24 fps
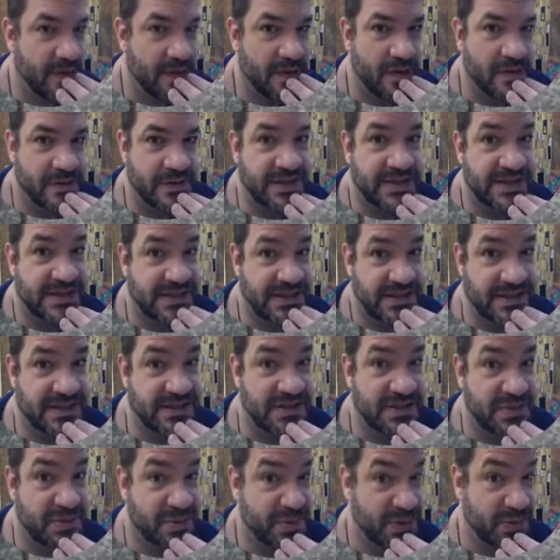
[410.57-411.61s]
Artistic
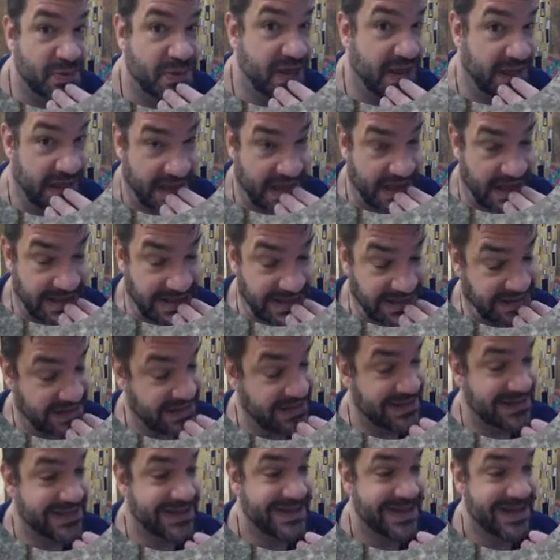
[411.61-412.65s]
dispute, I guess.
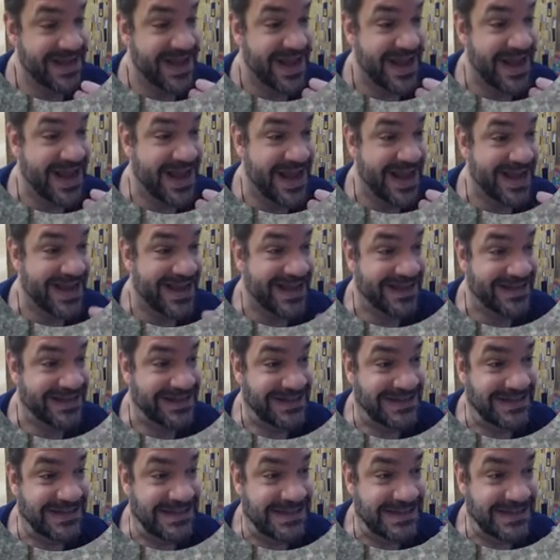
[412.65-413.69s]

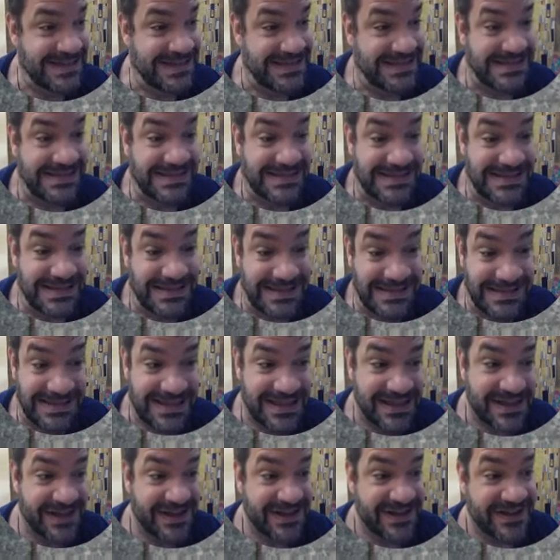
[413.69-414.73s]
And
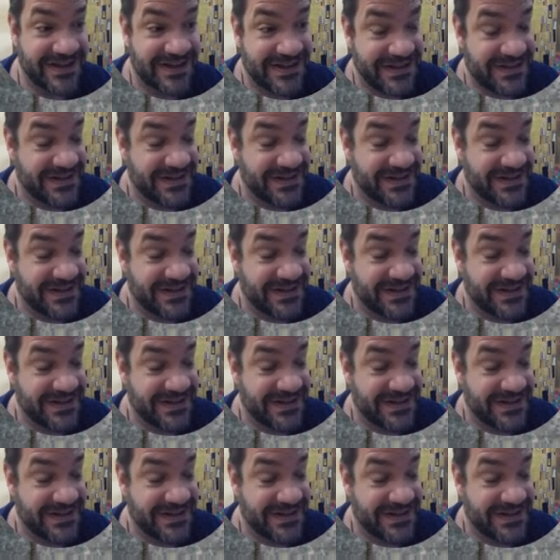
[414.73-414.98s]
yeah,